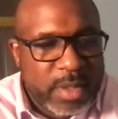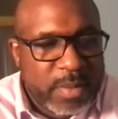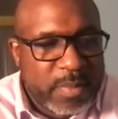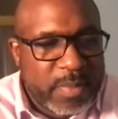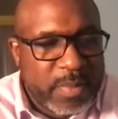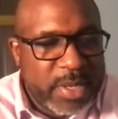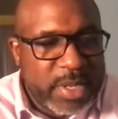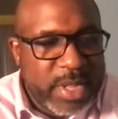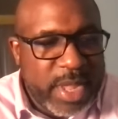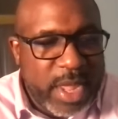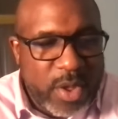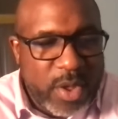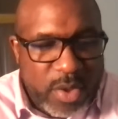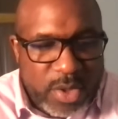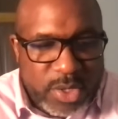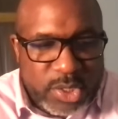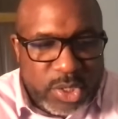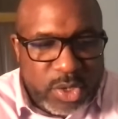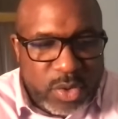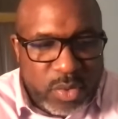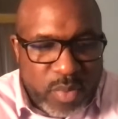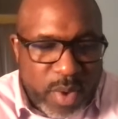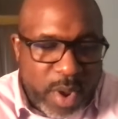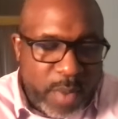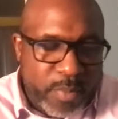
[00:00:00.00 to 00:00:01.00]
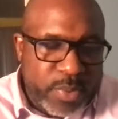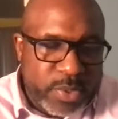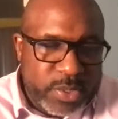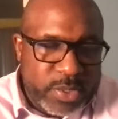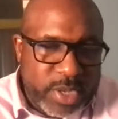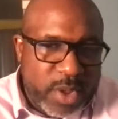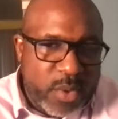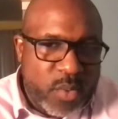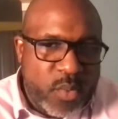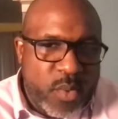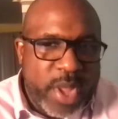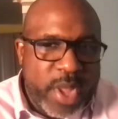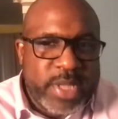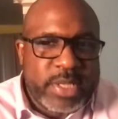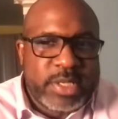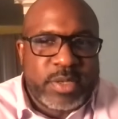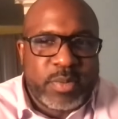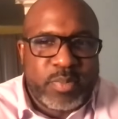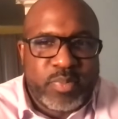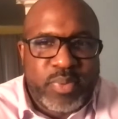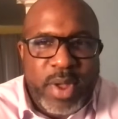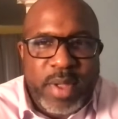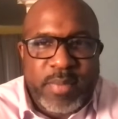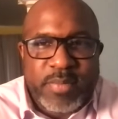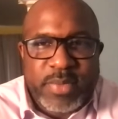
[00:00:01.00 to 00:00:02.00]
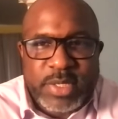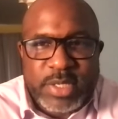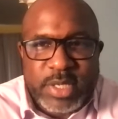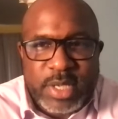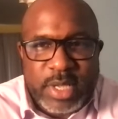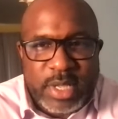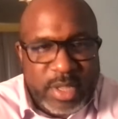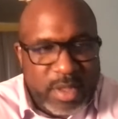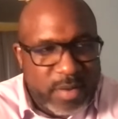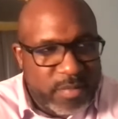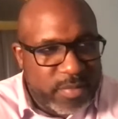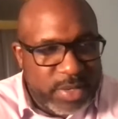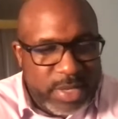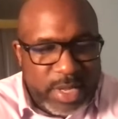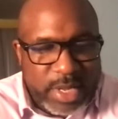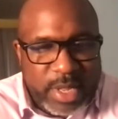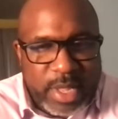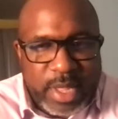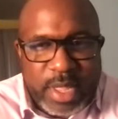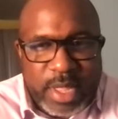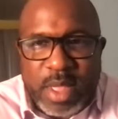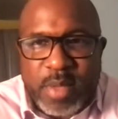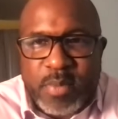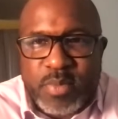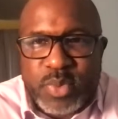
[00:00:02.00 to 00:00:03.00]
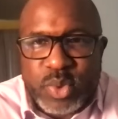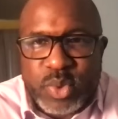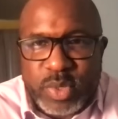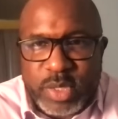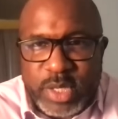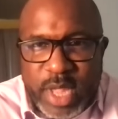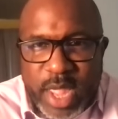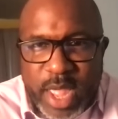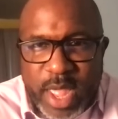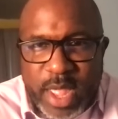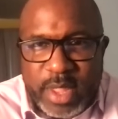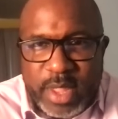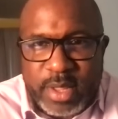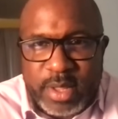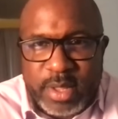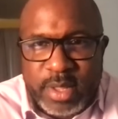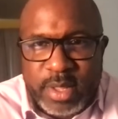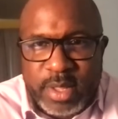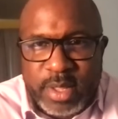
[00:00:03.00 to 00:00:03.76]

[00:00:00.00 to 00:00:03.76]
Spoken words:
But they also represent white supremacy and everything that comes with that,